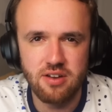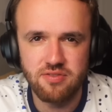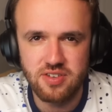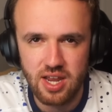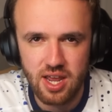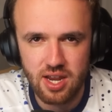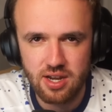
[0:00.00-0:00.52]

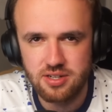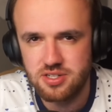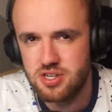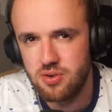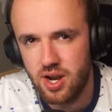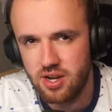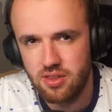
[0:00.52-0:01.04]
of did in
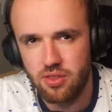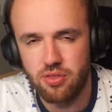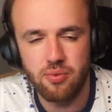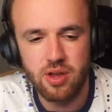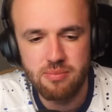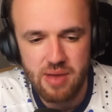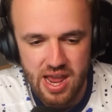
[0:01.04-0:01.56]
two out of the
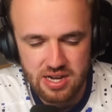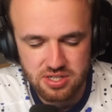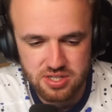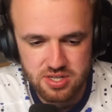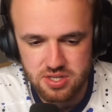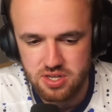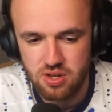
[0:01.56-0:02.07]
three
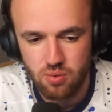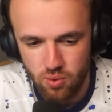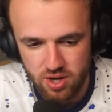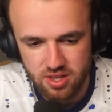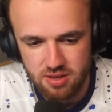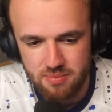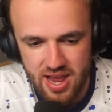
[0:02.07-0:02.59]
matches.
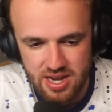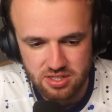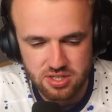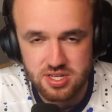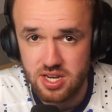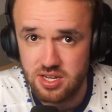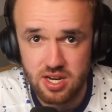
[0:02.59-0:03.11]
One of the
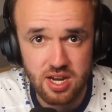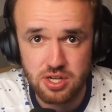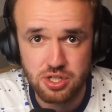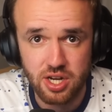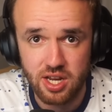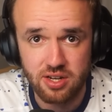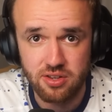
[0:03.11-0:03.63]
matches,
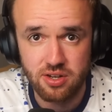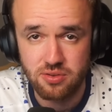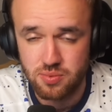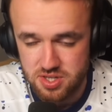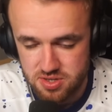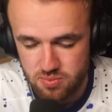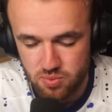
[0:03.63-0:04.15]
Indonesia-England,
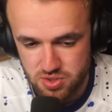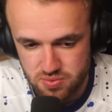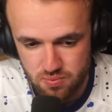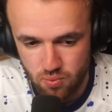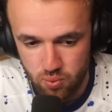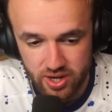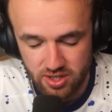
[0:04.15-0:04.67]
was
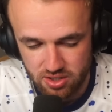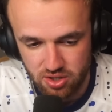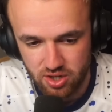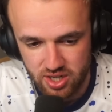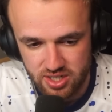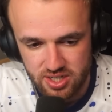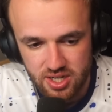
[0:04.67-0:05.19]
quite
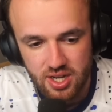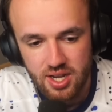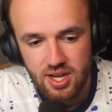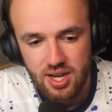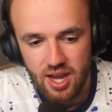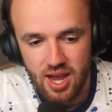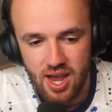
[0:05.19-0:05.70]
good.
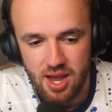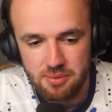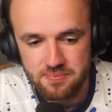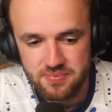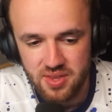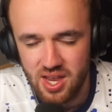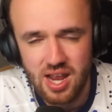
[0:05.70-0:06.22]

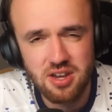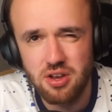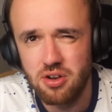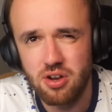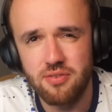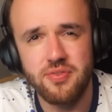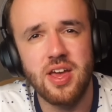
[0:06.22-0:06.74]
And I don't
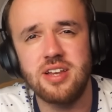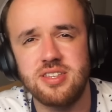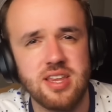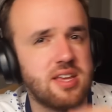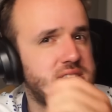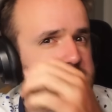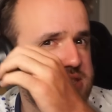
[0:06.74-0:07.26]
know if that's
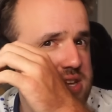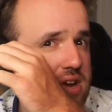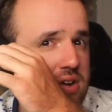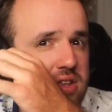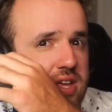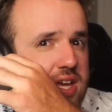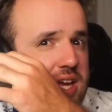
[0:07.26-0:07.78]

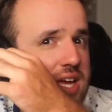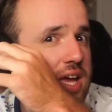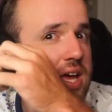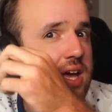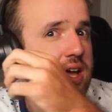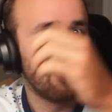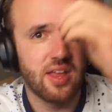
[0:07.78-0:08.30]
necessarily
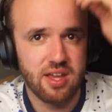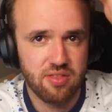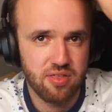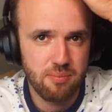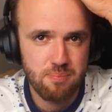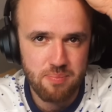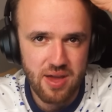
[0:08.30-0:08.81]
like
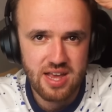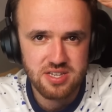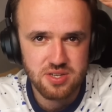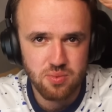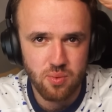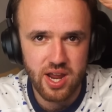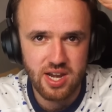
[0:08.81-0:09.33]
the
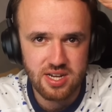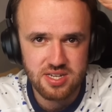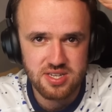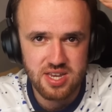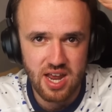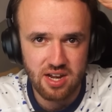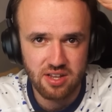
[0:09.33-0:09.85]
best way to
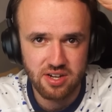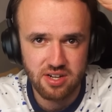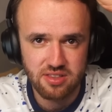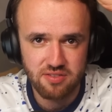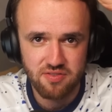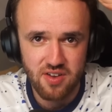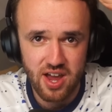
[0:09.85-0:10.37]
settle it in
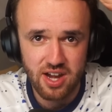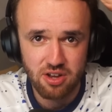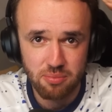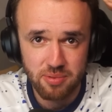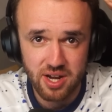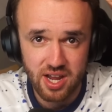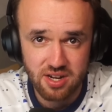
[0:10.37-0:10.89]
the
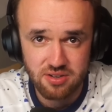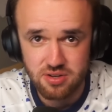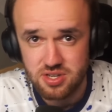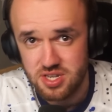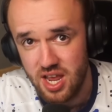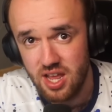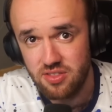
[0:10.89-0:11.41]
final, but I
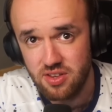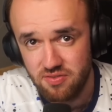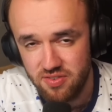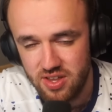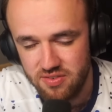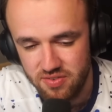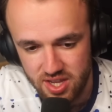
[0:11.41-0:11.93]
understand that
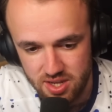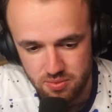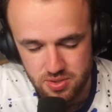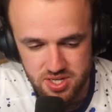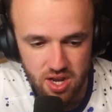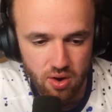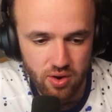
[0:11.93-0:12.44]
FIFA E
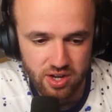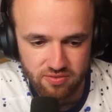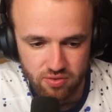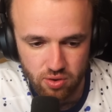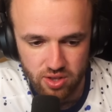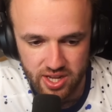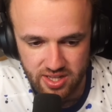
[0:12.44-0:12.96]
was going
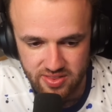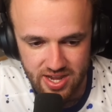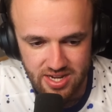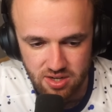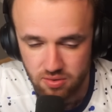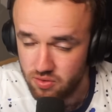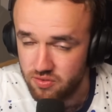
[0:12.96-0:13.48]
for like
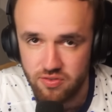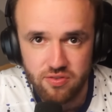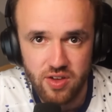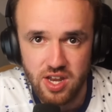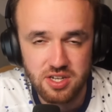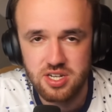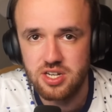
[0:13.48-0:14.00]
that
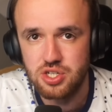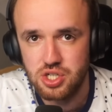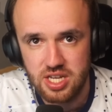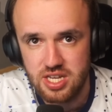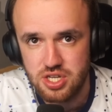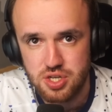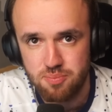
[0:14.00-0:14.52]
vintage
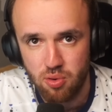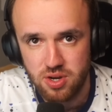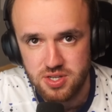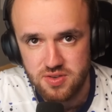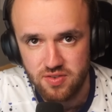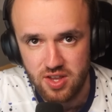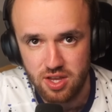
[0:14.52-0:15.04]

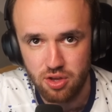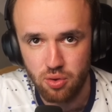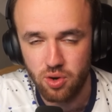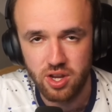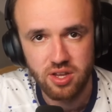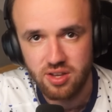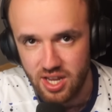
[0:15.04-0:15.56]
esports feel
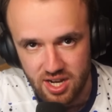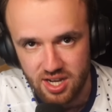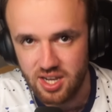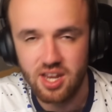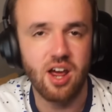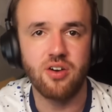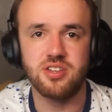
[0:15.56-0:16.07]
where you get it,
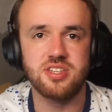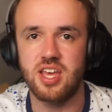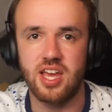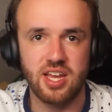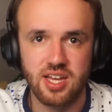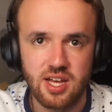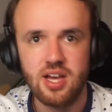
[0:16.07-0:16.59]
it's
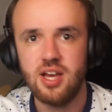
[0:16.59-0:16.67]
like